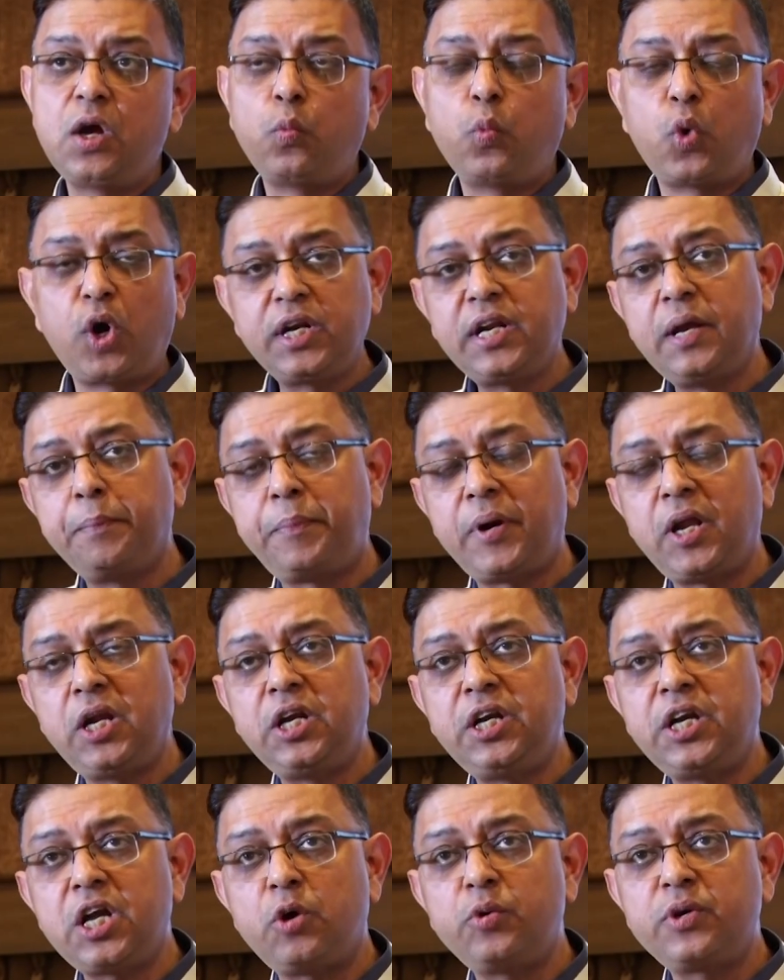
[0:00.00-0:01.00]
von
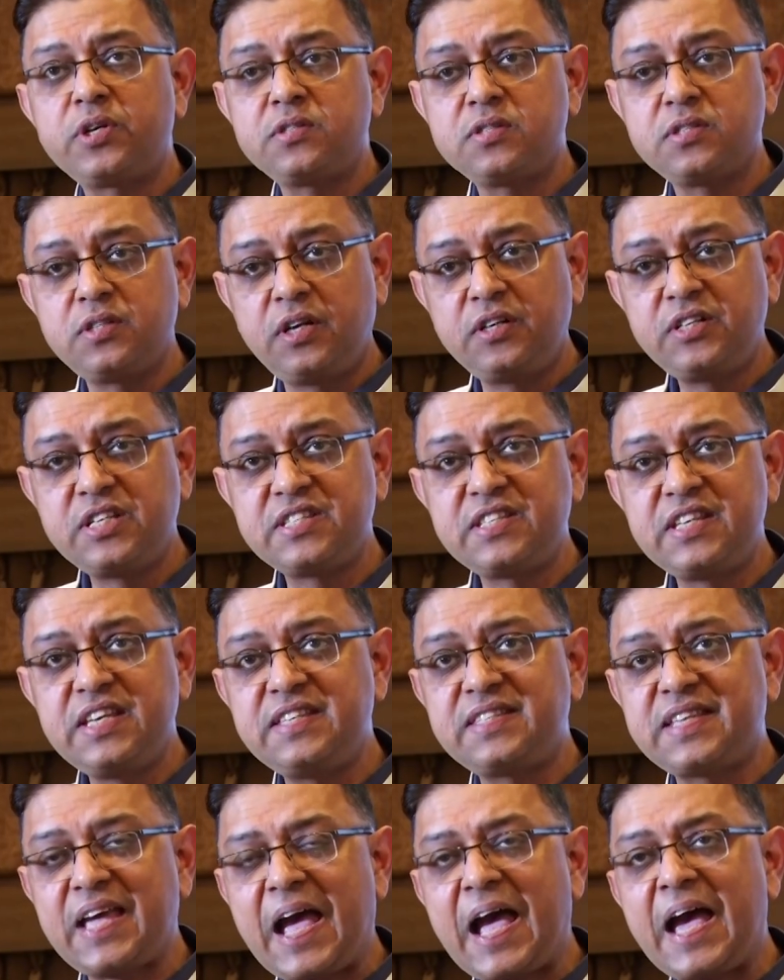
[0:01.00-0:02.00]
Hippel-Lindau
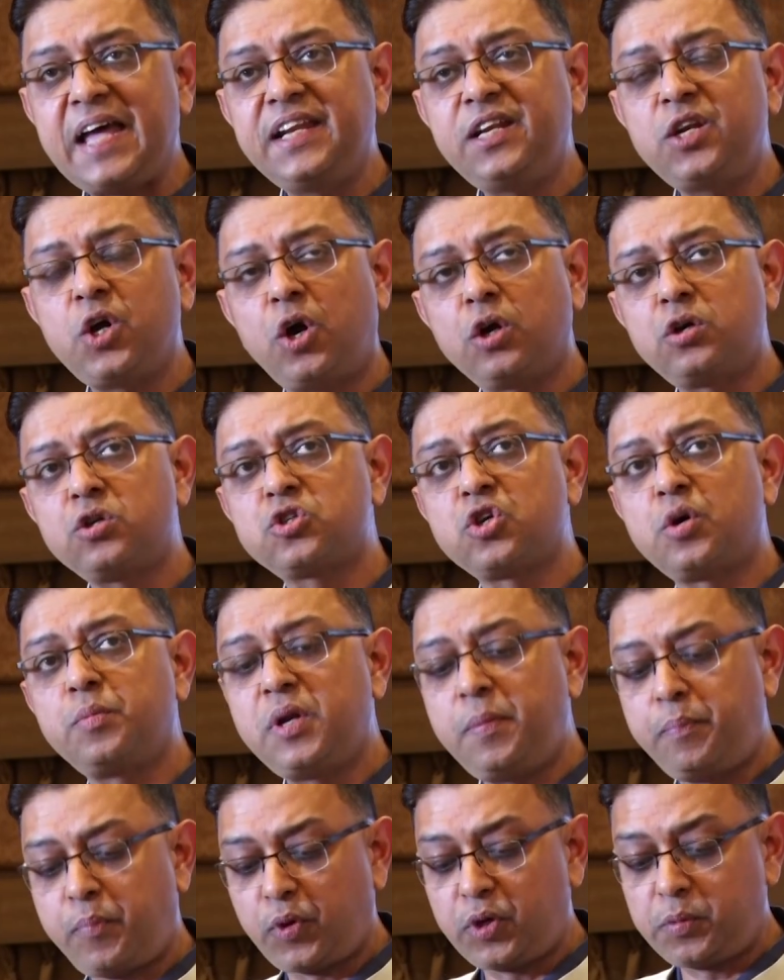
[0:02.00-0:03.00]
disease and in
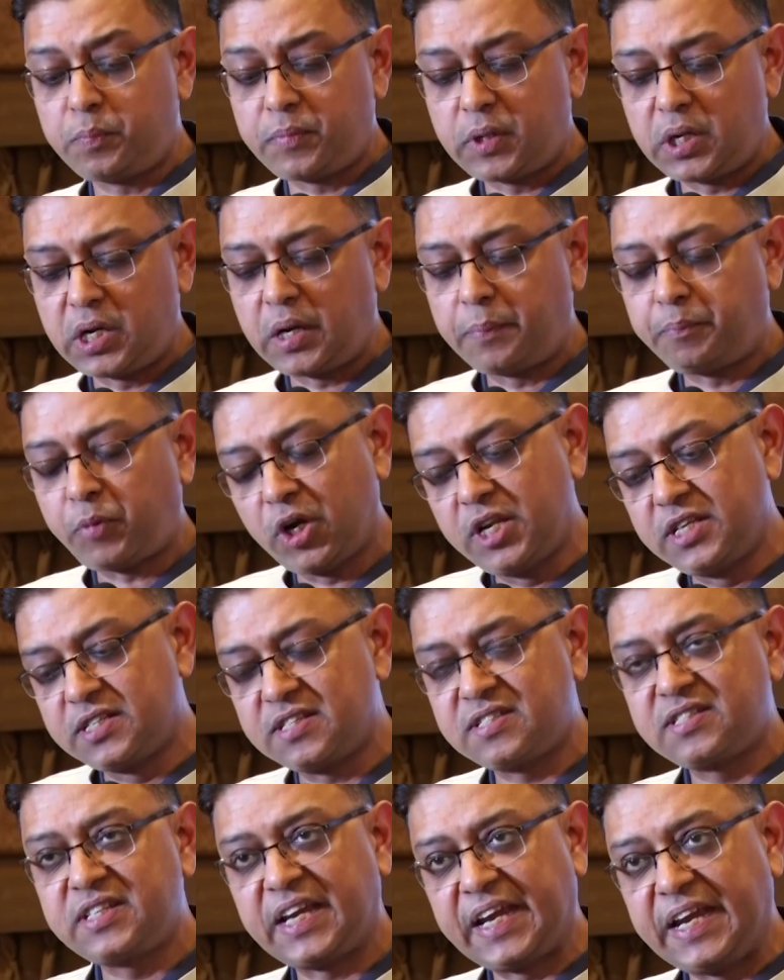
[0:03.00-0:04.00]
autosomal
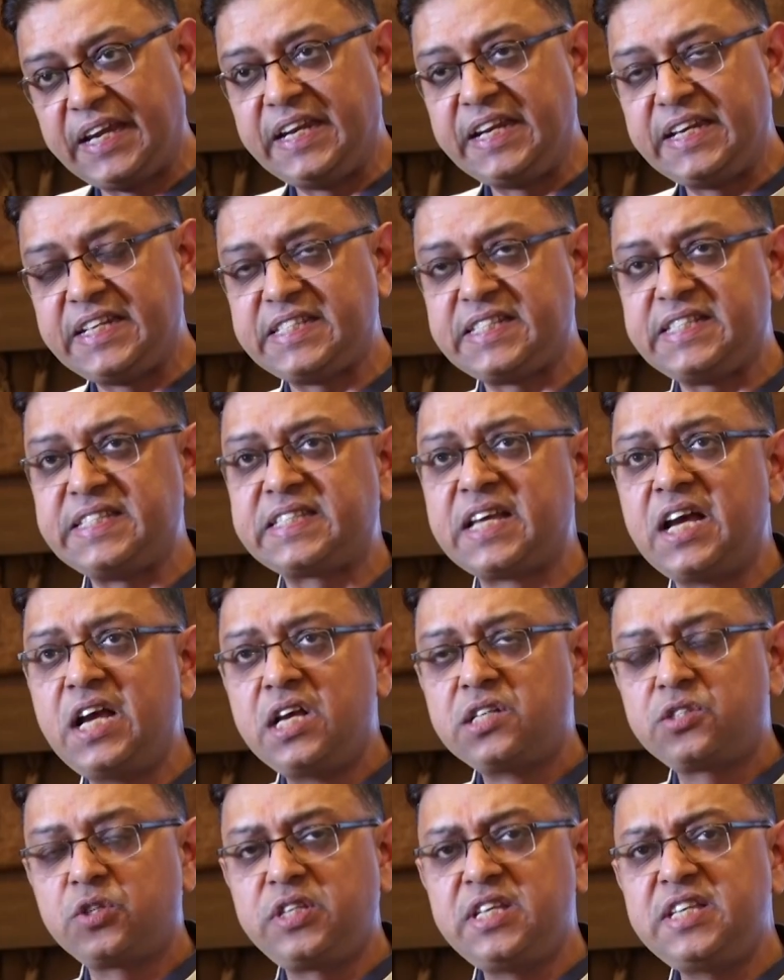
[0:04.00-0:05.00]
polycystic kidney disease.
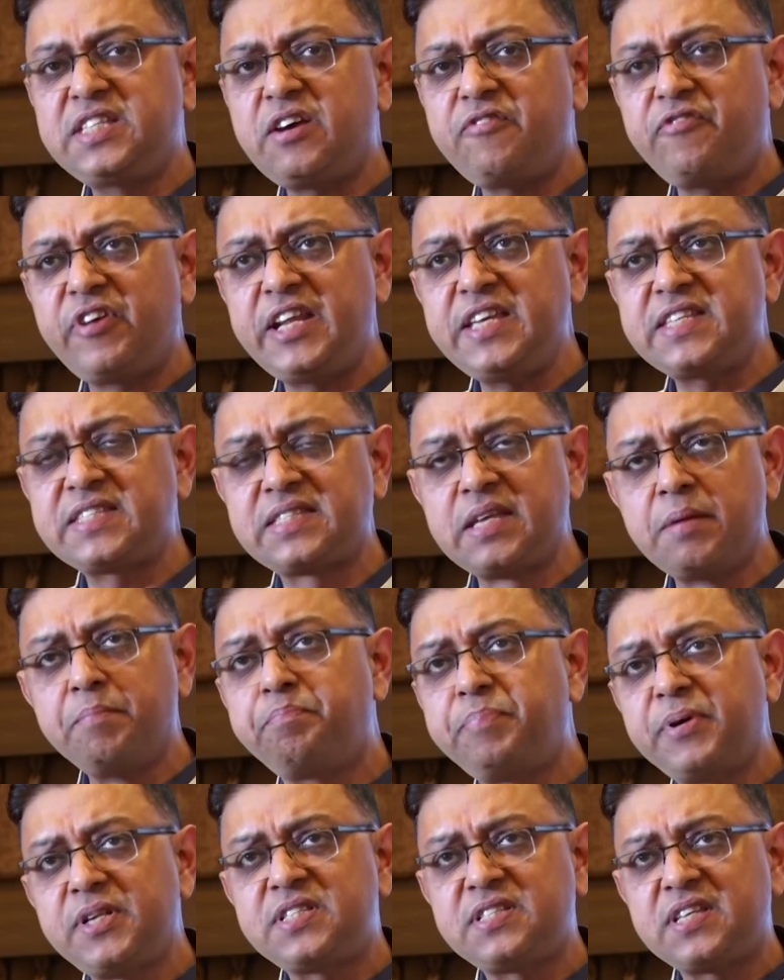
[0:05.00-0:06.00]
So these are very
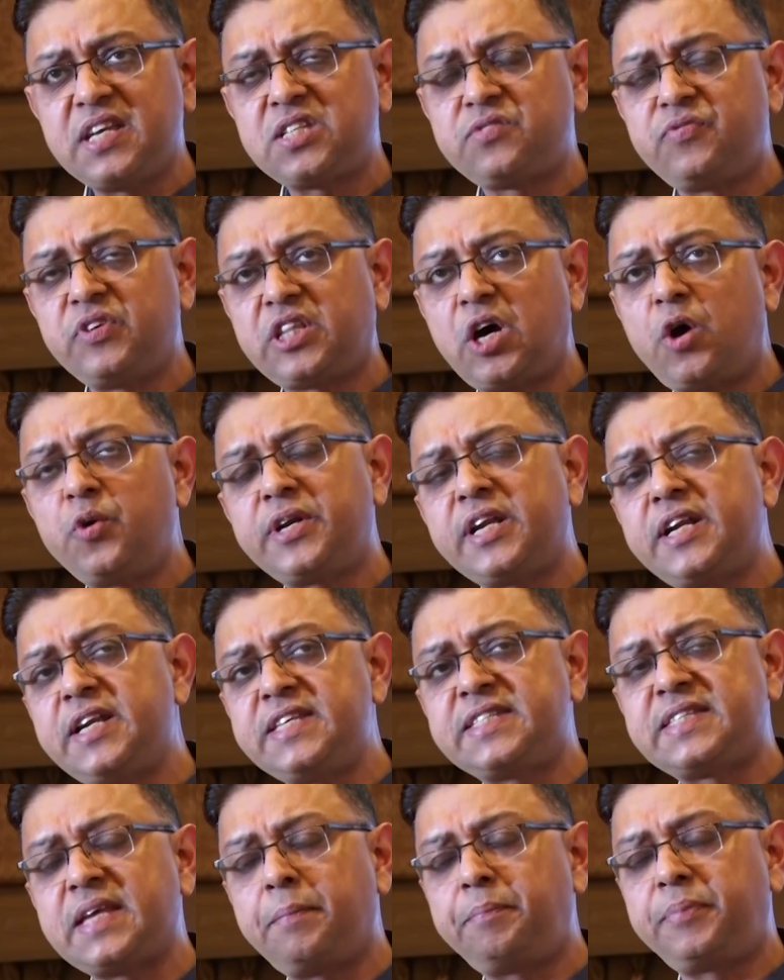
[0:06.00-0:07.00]
simple cysts without any
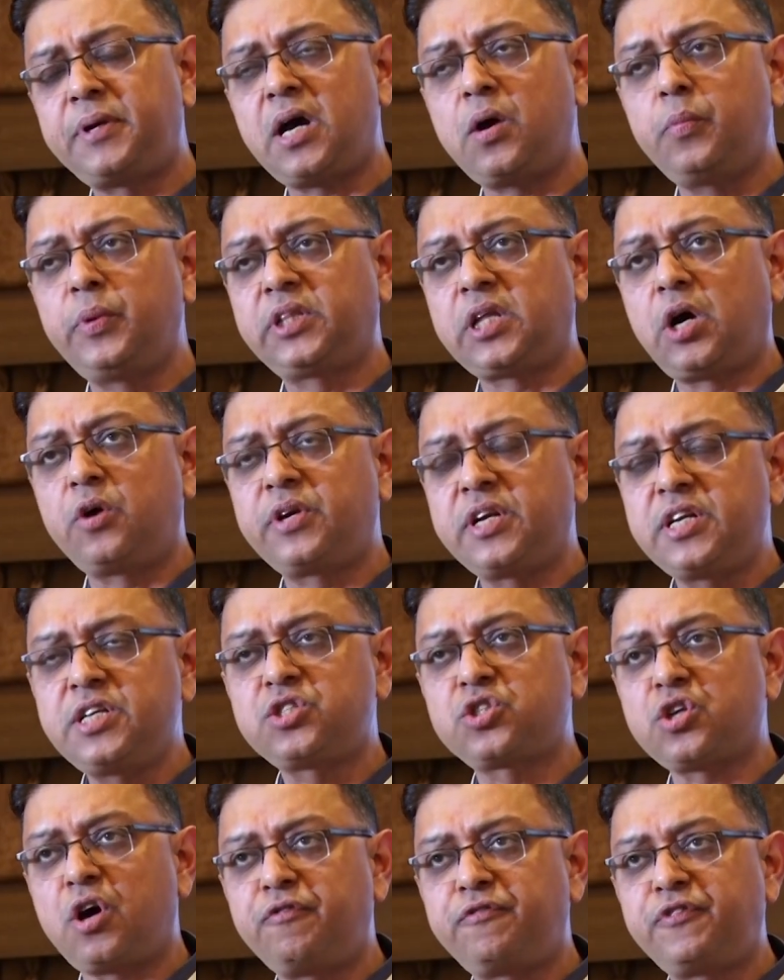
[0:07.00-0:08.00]
septa, without any
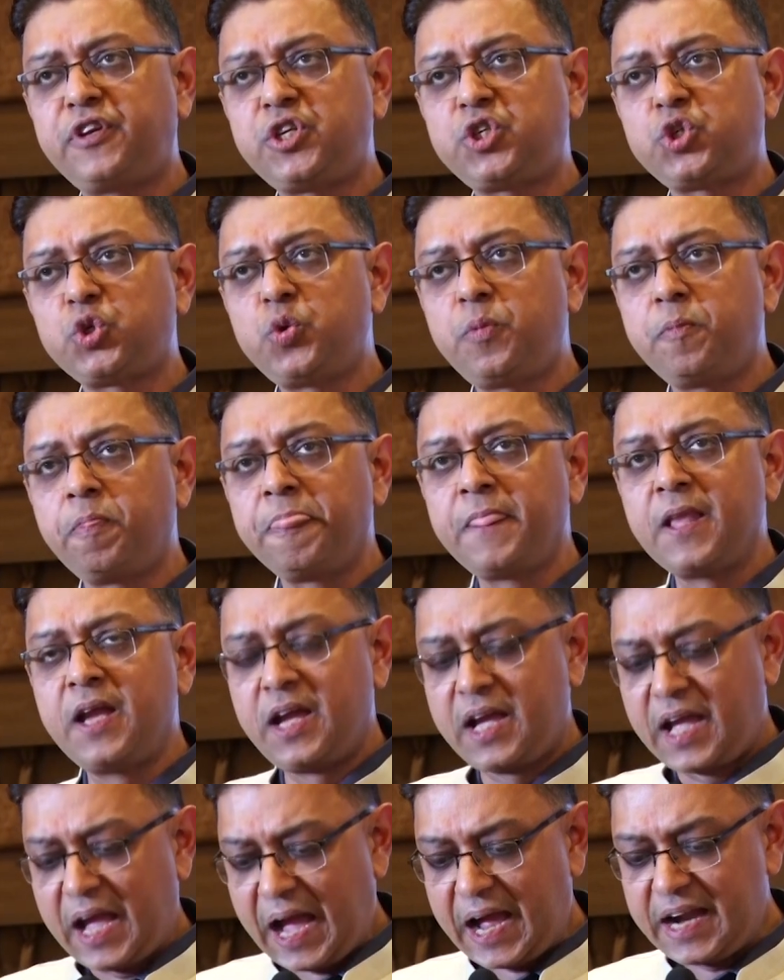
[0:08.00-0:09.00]
soft tissue,
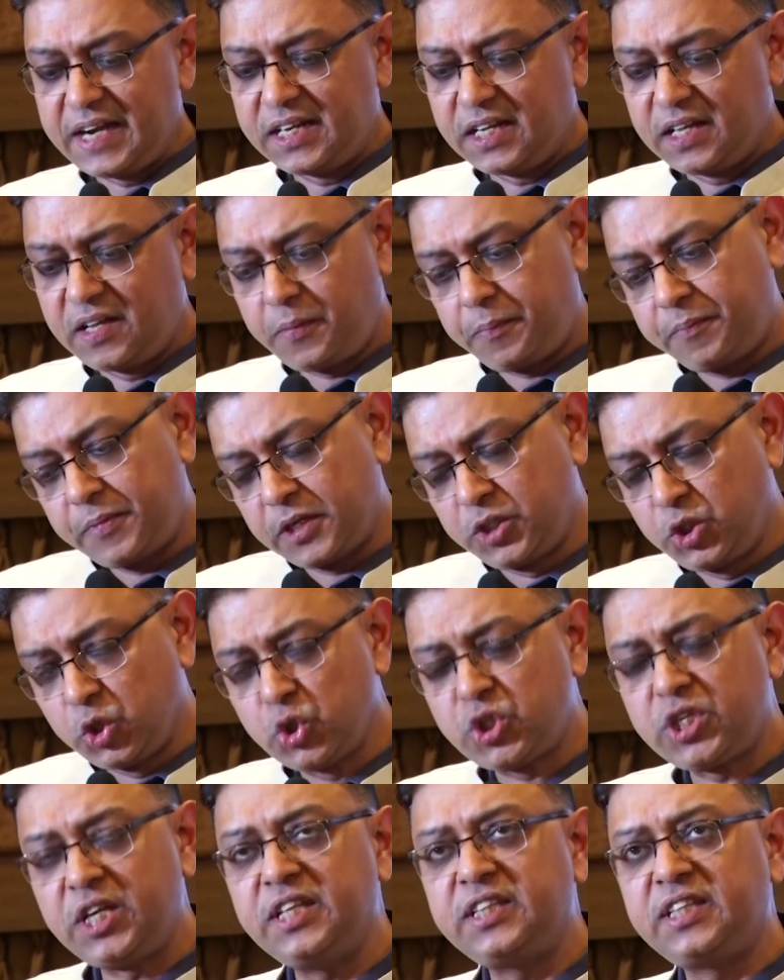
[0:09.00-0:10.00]
and
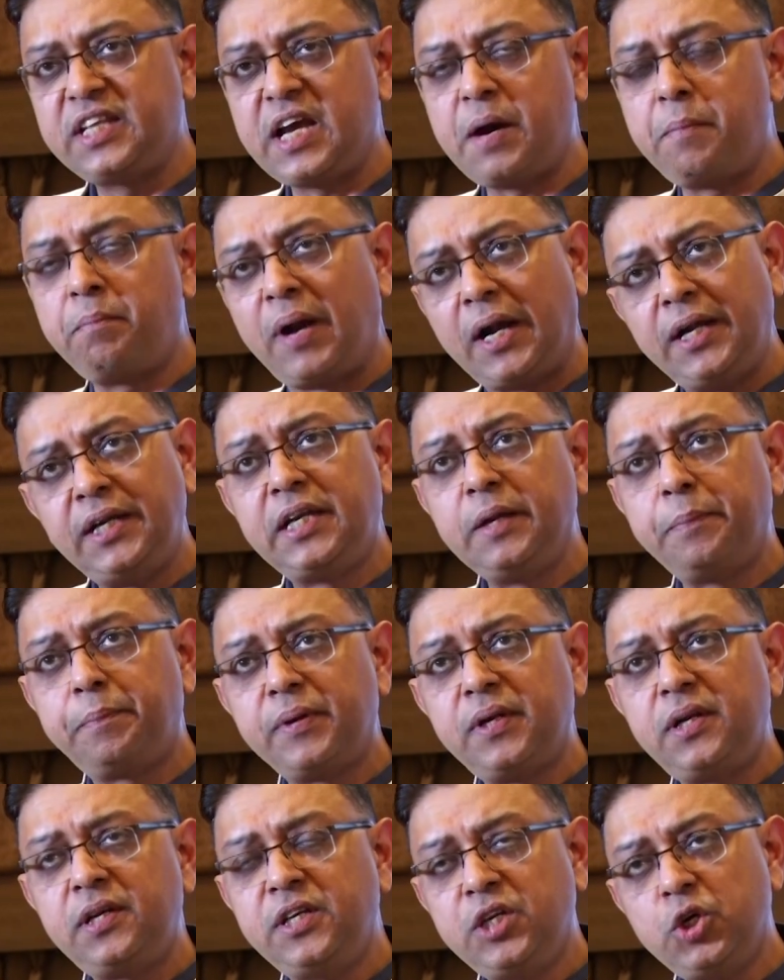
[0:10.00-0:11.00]
usually they are
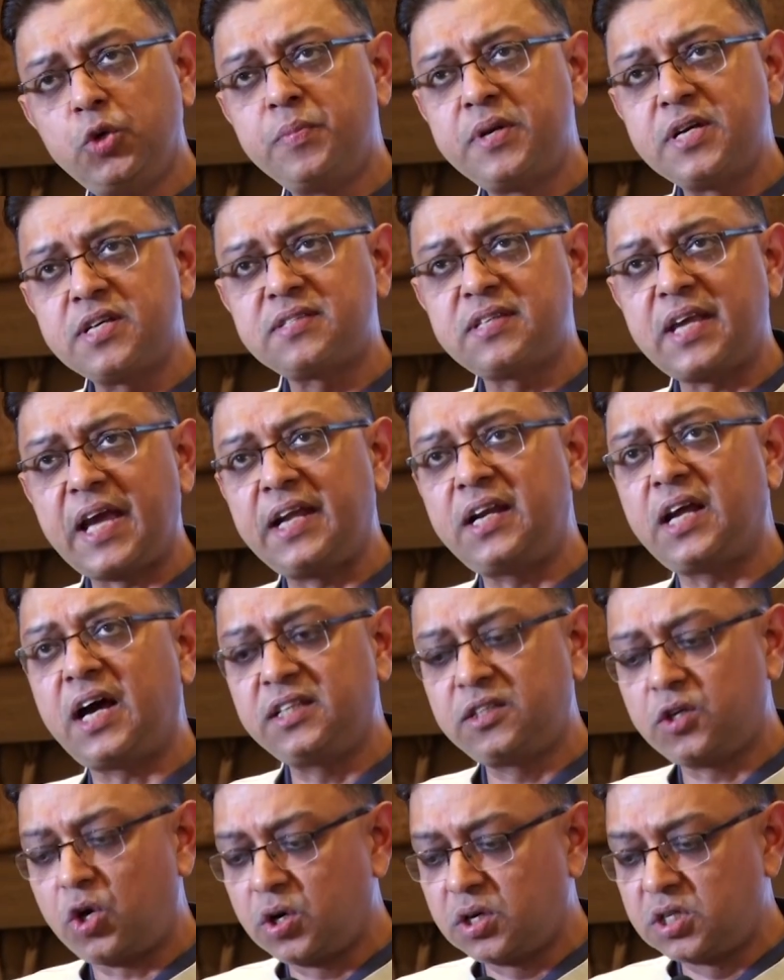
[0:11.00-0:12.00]
multiple, numerous, and
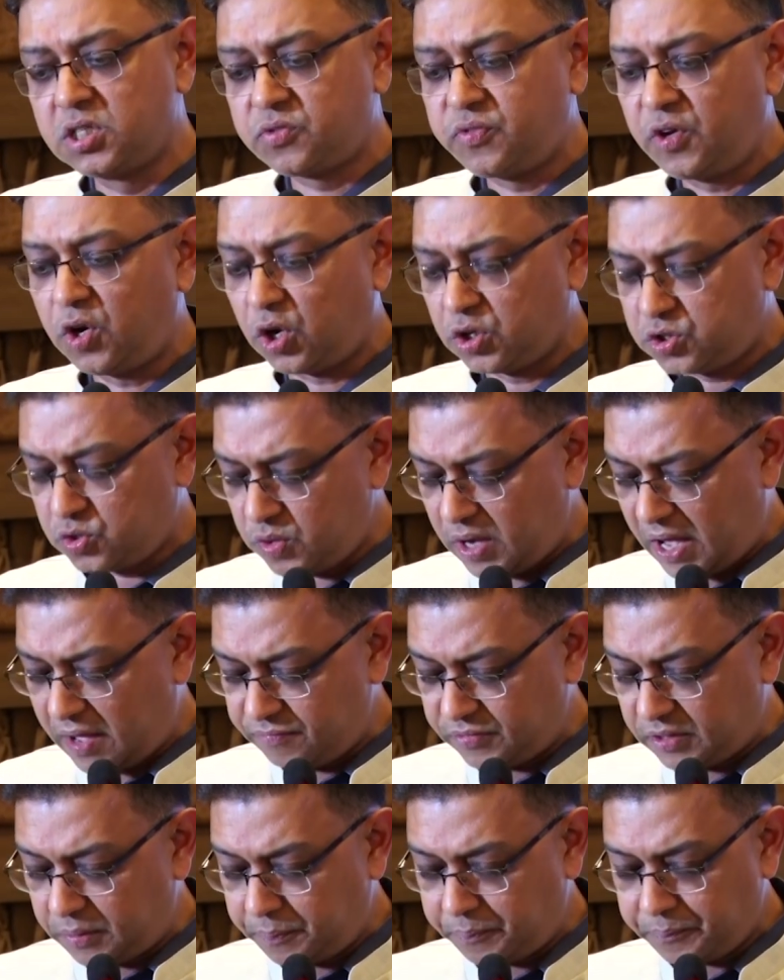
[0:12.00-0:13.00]
other organs will also
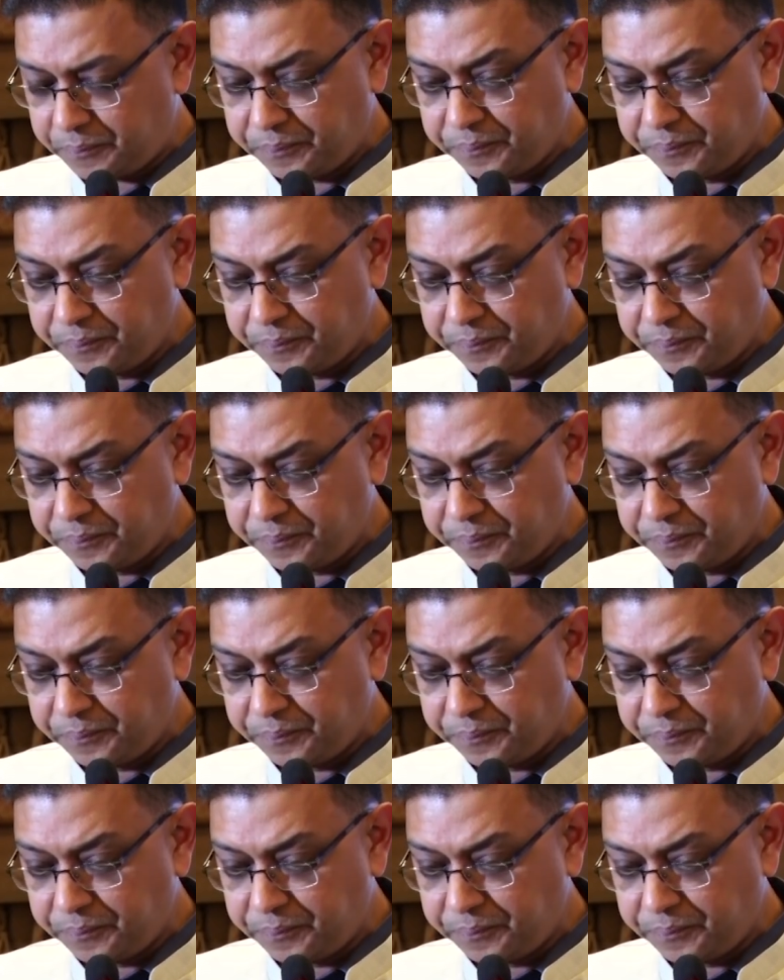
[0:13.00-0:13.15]
have them.